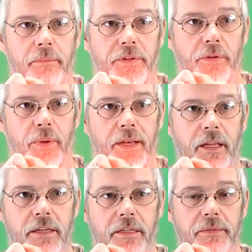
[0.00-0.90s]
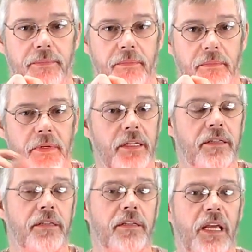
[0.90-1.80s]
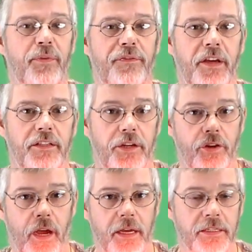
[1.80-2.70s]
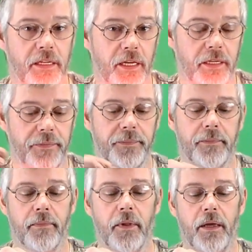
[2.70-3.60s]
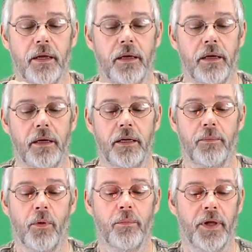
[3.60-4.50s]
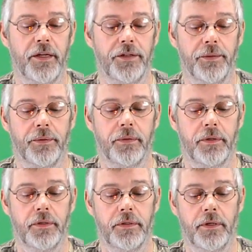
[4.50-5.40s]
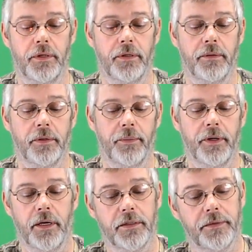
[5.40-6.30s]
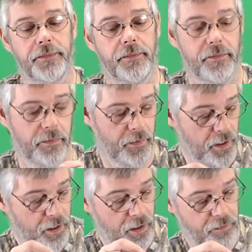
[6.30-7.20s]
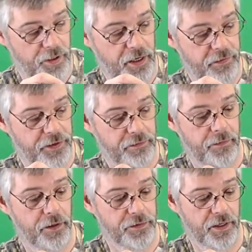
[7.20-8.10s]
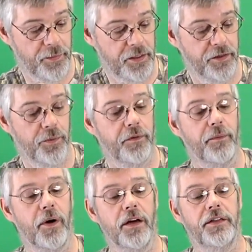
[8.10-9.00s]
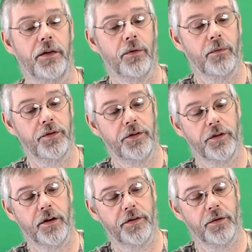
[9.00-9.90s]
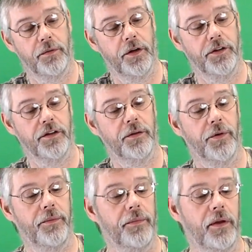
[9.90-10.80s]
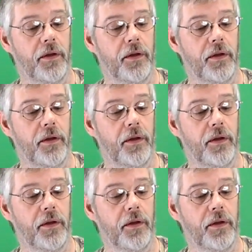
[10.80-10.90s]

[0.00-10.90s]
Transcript: But the red doesn't. It's the same effect on your eyes at night. It won't blind you. Yes. But even, you know, something like this one from Mossy Oak, which is also adjustable,